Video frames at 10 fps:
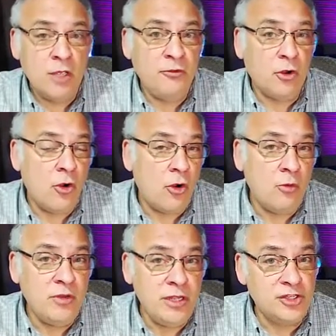if your
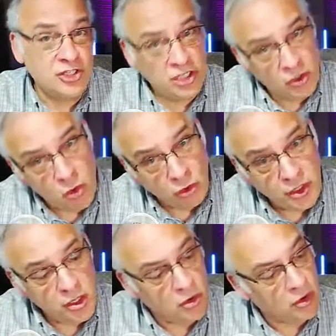home needs
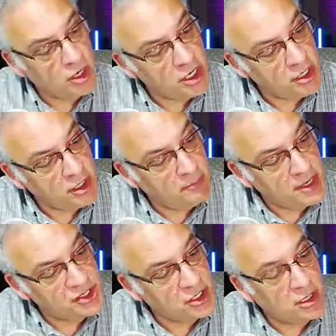cooling or heating
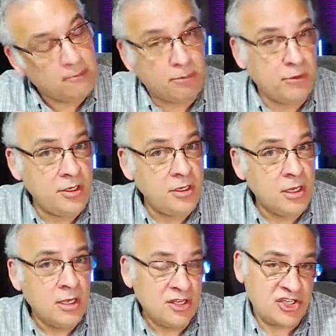based on a
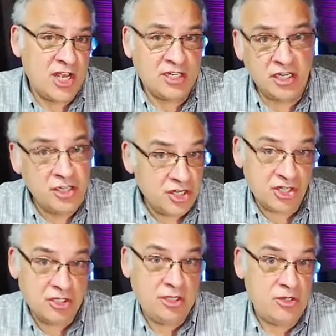preset
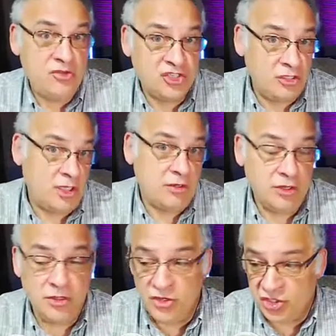condition that you
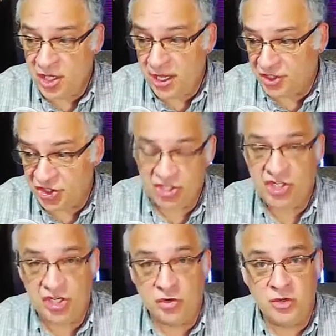say at
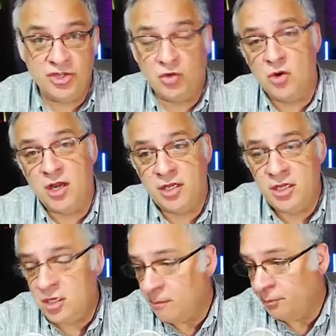60 degrees you want
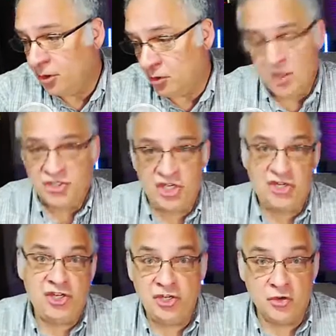heat, or at
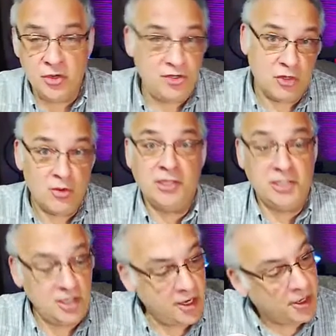60 degrees you
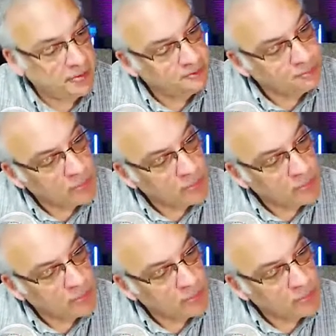want the air.